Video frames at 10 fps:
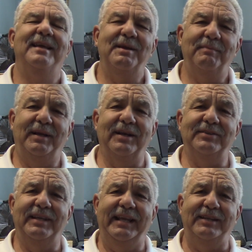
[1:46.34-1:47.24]
because
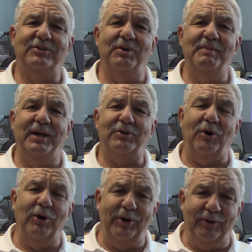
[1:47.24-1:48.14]
he'd eat so much
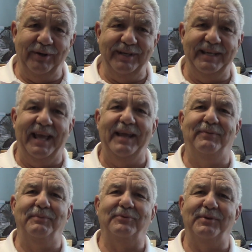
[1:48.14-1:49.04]
earlier in the day
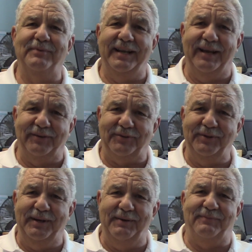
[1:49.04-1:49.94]
from someone else who
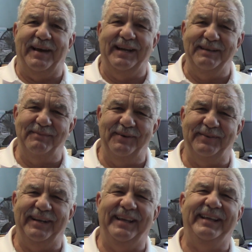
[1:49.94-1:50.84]
had invited him over
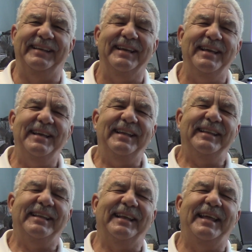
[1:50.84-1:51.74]
to eat
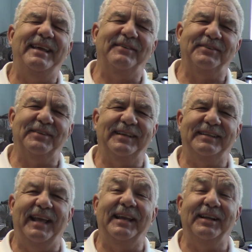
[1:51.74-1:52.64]
that he was
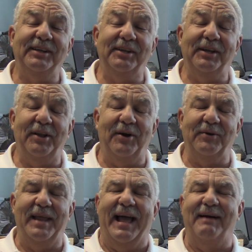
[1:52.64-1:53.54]
taking a good
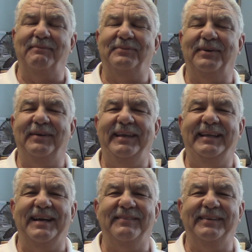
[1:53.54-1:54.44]
long nap. So he
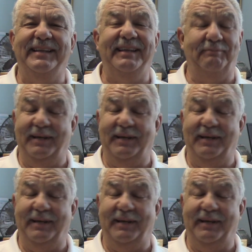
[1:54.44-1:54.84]
come and he